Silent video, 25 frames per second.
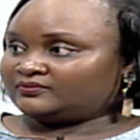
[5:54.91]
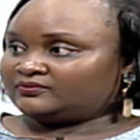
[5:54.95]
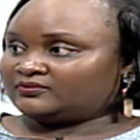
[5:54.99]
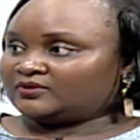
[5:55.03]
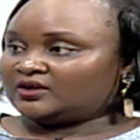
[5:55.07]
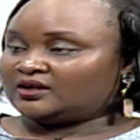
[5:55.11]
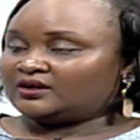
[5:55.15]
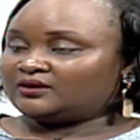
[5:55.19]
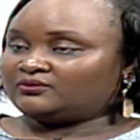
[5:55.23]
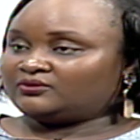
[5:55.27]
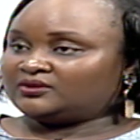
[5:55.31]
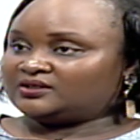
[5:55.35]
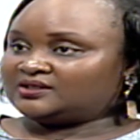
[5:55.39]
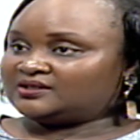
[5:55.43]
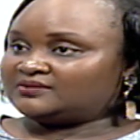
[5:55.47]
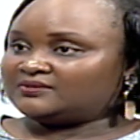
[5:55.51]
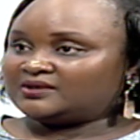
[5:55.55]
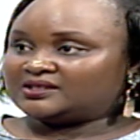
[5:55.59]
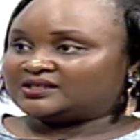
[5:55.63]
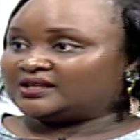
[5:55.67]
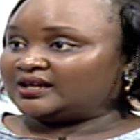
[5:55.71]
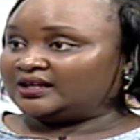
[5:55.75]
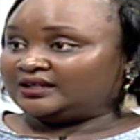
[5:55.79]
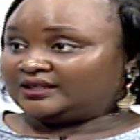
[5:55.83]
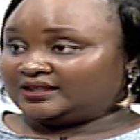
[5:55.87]
uh, which is
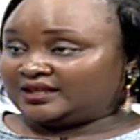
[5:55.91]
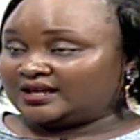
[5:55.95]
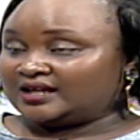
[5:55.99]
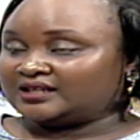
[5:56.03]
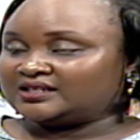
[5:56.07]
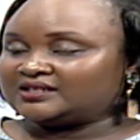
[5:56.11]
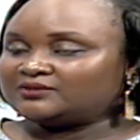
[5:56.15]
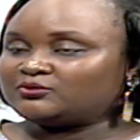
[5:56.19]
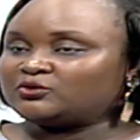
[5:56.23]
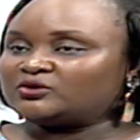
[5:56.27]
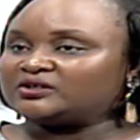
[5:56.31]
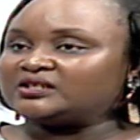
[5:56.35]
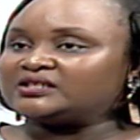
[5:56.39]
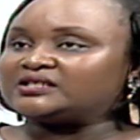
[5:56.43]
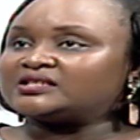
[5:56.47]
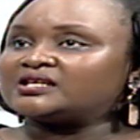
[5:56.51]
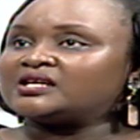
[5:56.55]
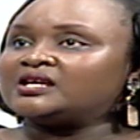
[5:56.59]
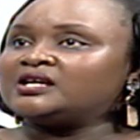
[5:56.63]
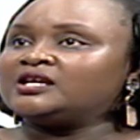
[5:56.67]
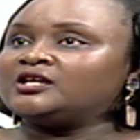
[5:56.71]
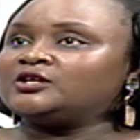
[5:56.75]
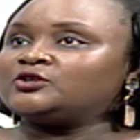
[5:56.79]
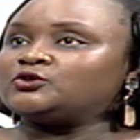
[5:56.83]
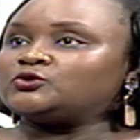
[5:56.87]
basically the antibodies,
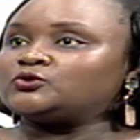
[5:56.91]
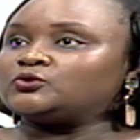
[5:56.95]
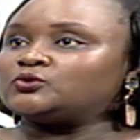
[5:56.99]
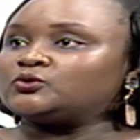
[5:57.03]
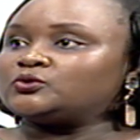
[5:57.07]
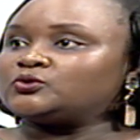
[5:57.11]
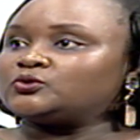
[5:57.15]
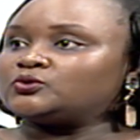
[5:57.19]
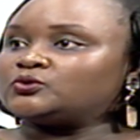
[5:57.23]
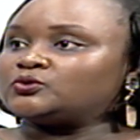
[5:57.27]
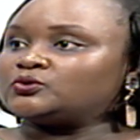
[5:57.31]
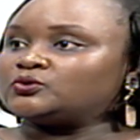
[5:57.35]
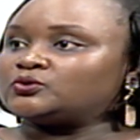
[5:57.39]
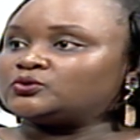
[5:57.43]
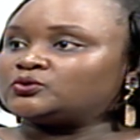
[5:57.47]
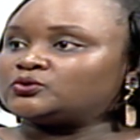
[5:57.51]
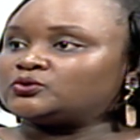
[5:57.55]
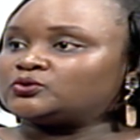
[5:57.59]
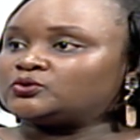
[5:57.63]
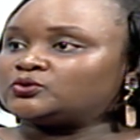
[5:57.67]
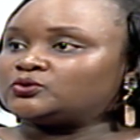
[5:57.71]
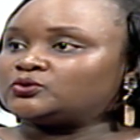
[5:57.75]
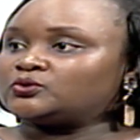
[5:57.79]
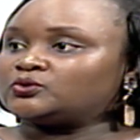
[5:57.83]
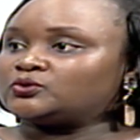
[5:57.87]
to, to,
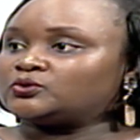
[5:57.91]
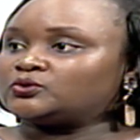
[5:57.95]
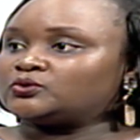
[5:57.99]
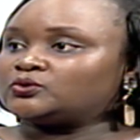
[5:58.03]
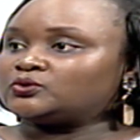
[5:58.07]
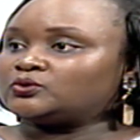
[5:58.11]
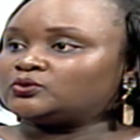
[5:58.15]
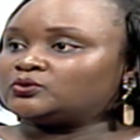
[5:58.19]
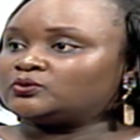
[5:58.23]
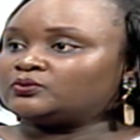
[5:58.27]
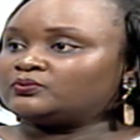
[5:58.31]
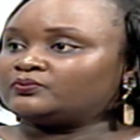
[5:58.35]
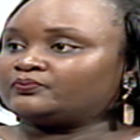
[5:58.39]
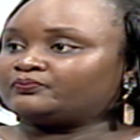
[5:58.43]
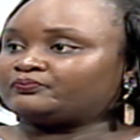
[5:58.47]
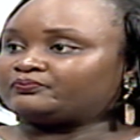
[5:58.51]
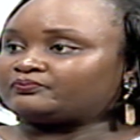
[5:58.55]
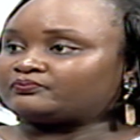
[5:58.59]
to, to, to